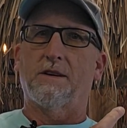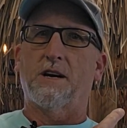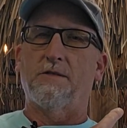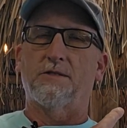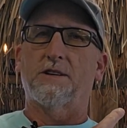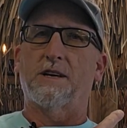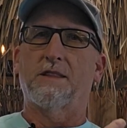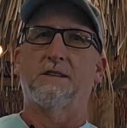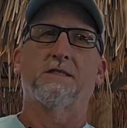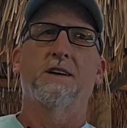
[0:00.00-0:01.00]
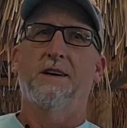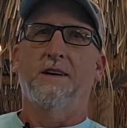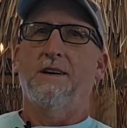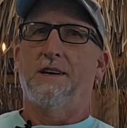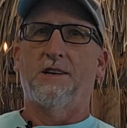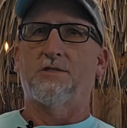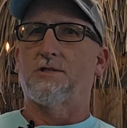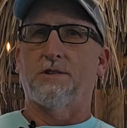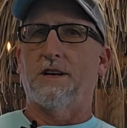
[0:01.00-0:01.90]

covers like this is their